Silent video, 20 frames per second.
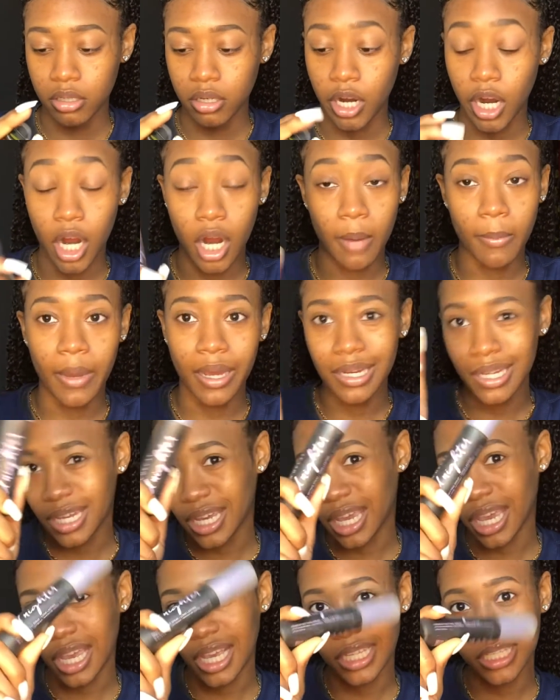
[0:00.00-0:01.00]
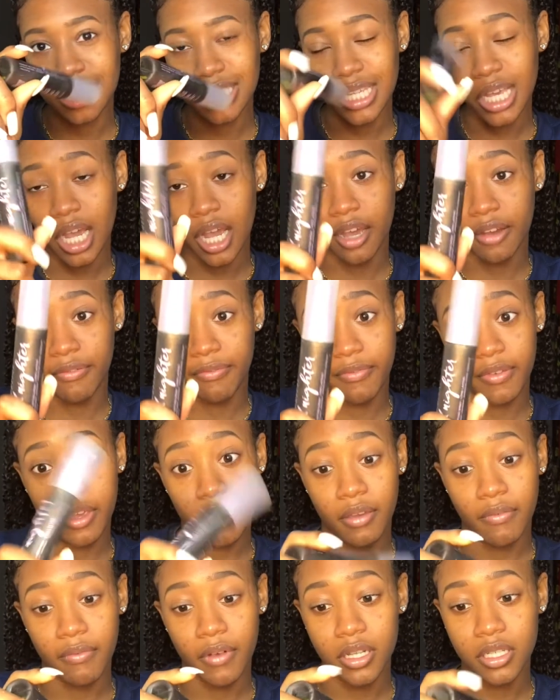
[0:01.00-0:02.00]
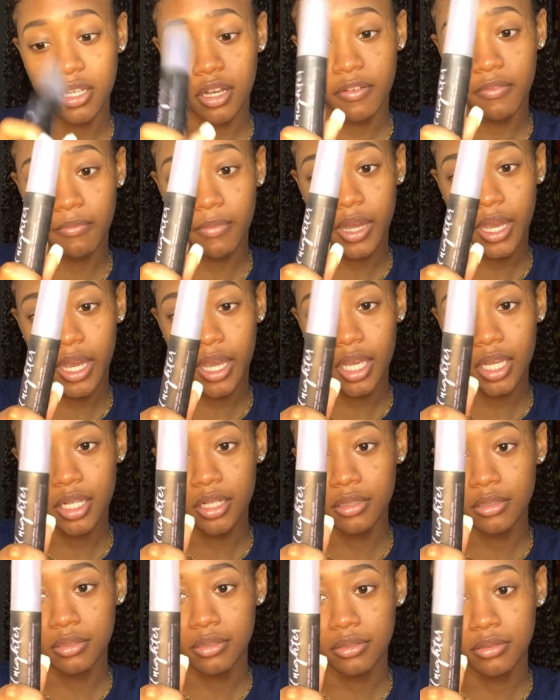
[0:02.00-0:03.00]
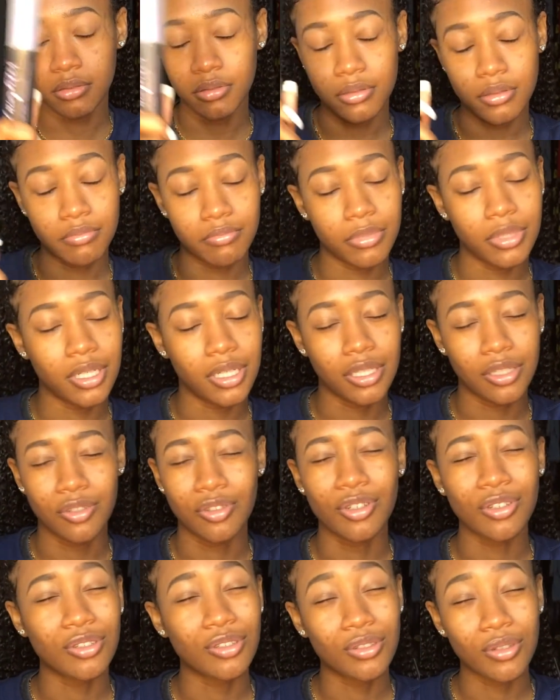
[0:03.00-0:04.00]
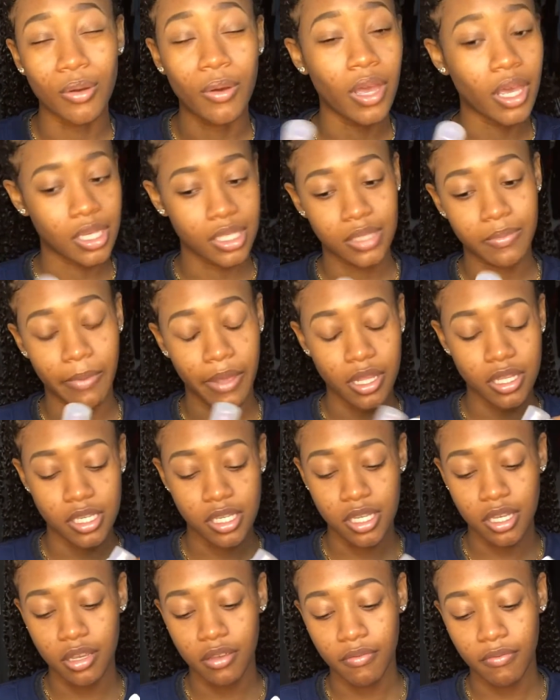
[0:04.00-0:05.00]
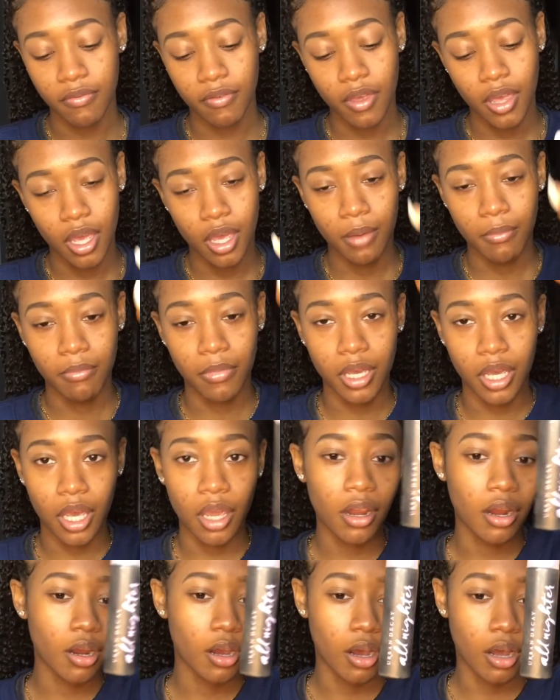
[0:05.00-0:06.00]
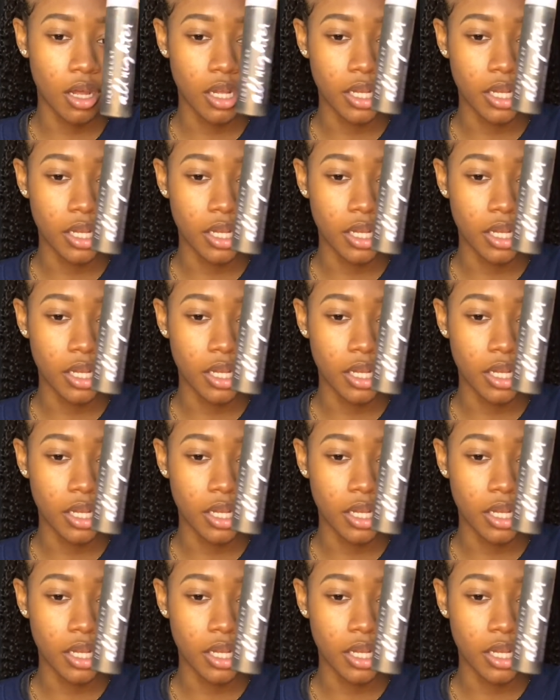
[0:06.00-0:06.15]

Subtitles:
Urban Decay. This is like a favorite of mine, but it's just so expensive. But yeah, all